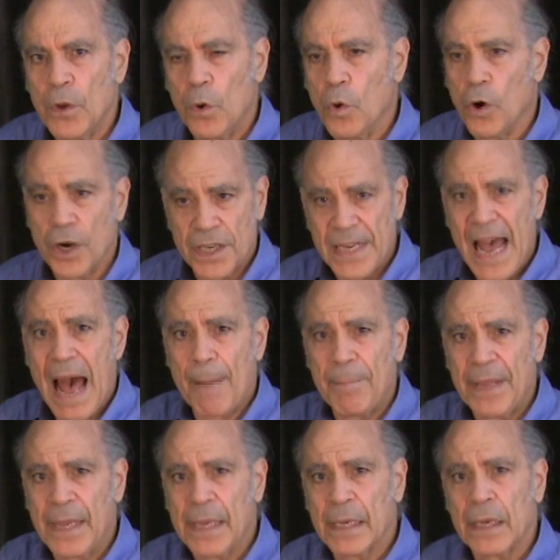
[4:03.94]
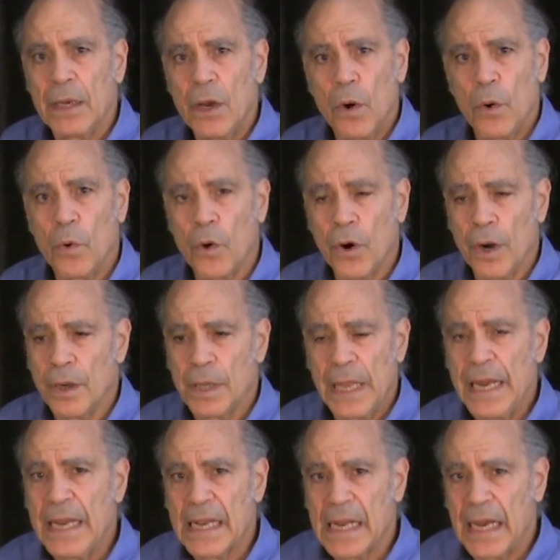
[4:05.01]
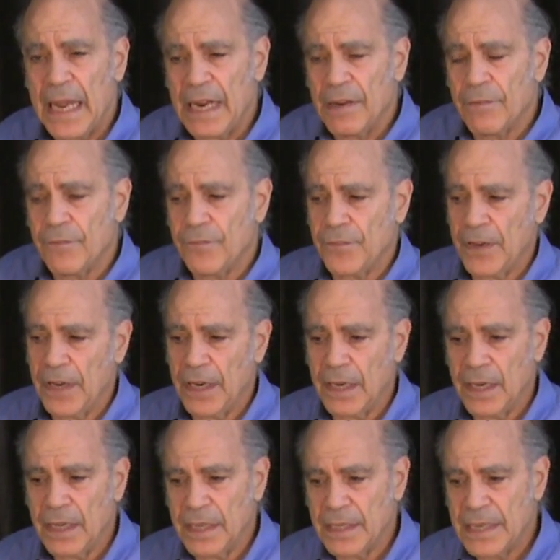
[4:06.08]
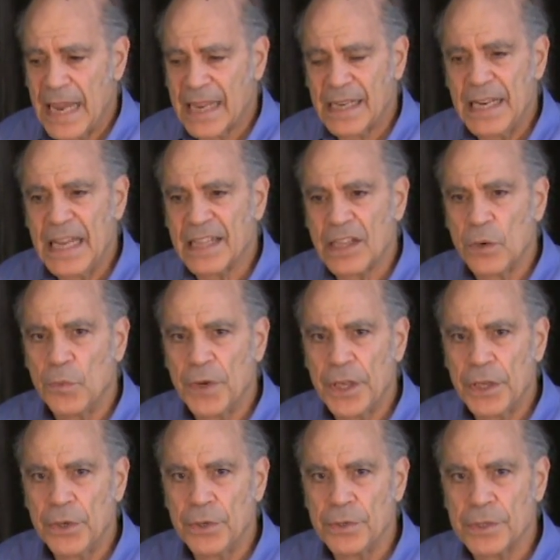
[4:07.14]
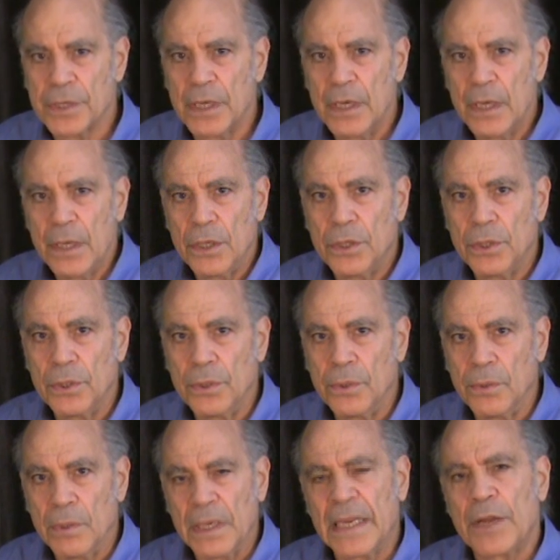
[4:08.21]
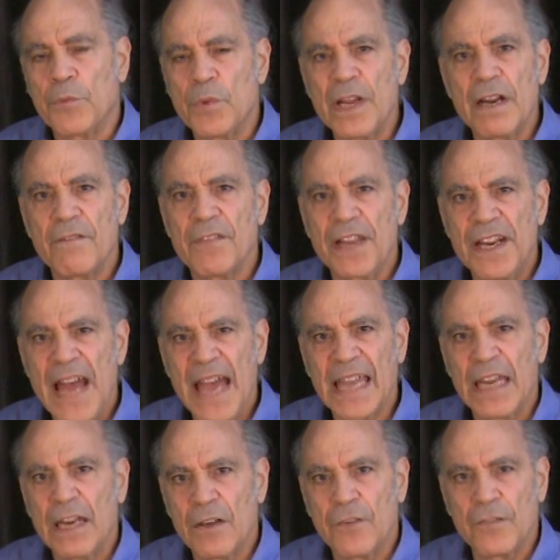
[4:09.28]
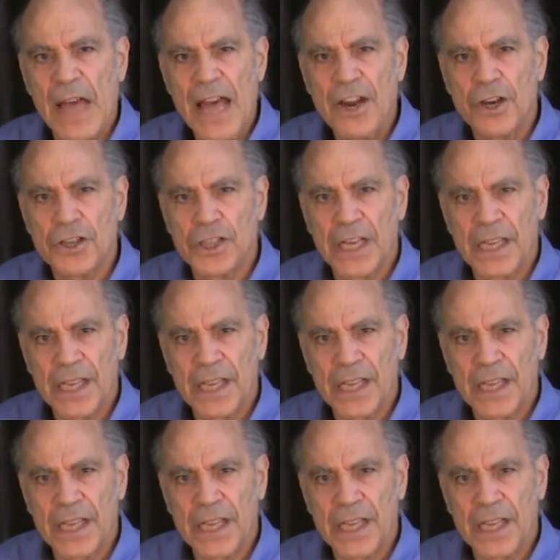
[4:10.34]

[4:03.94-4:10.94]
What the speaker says: or tapping or any kind of technique that we use to get rid of the negative energy